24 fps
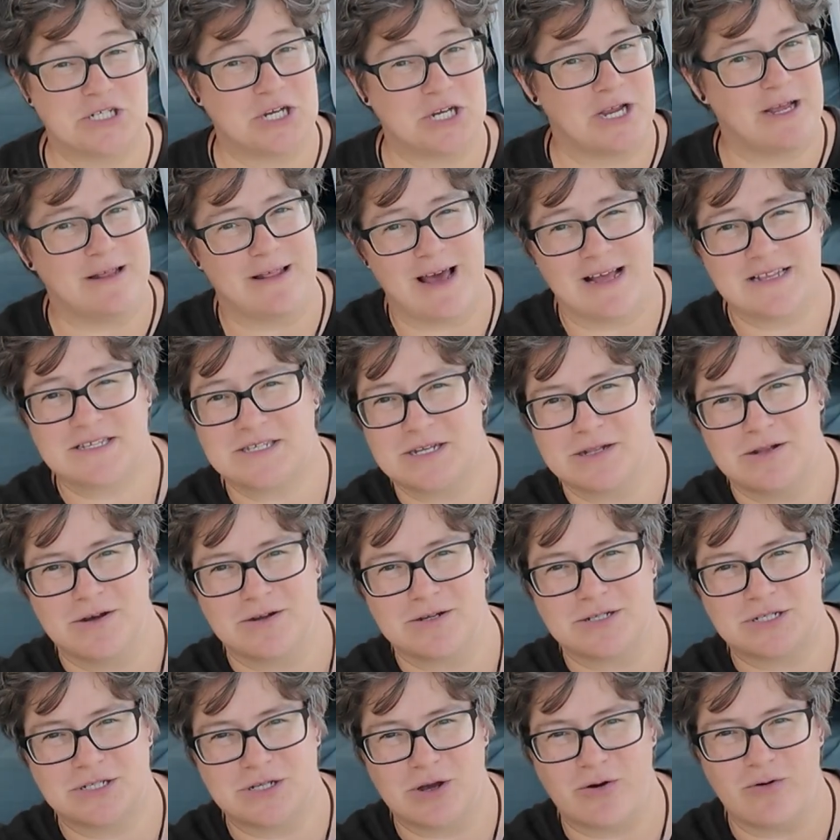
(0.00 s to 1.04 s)
gee, that's a
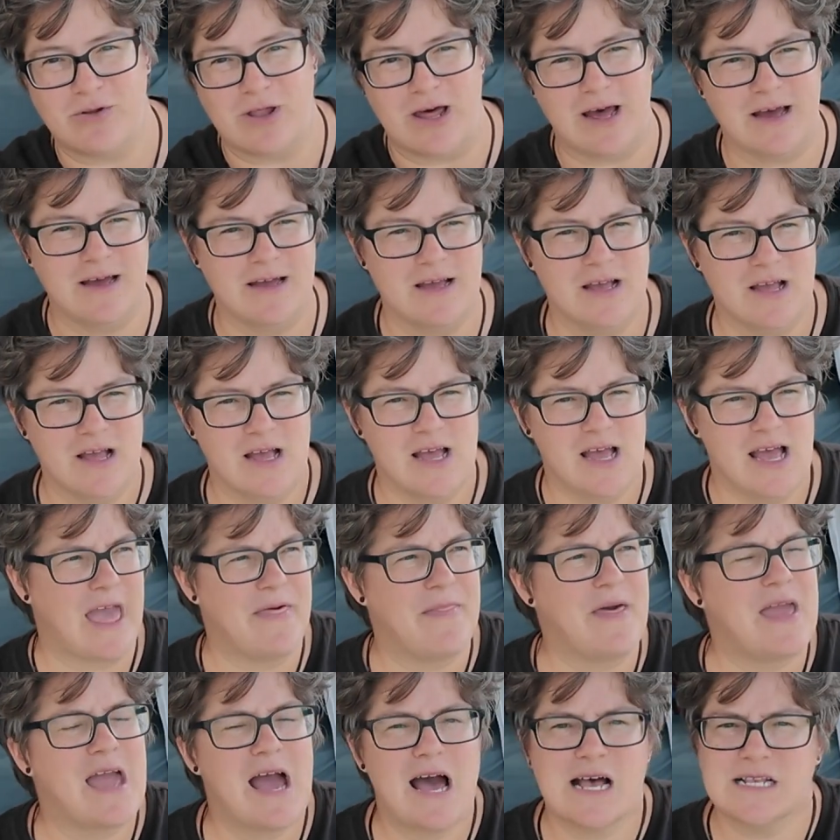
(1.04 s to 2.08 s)
lot of solar.
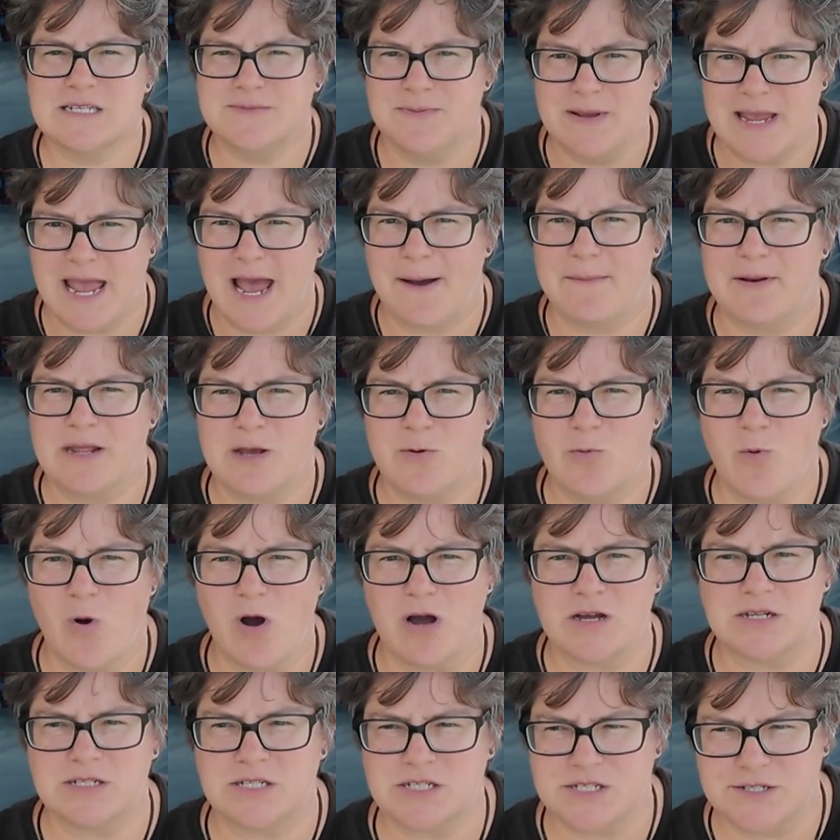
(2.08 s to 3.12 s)
And they ask me how many
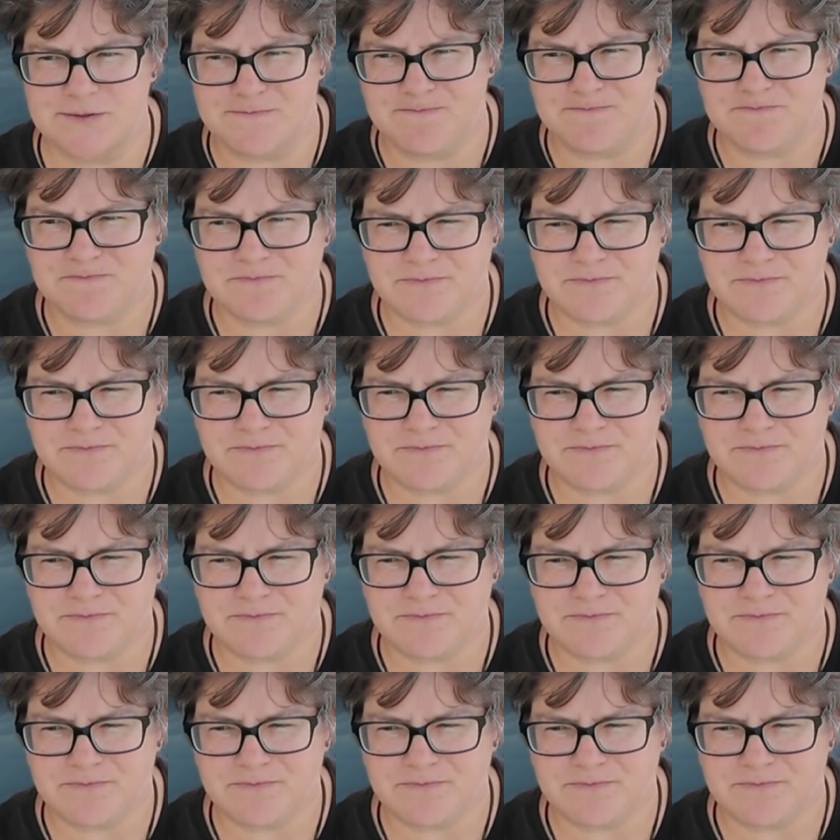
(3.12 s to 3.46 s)
watts.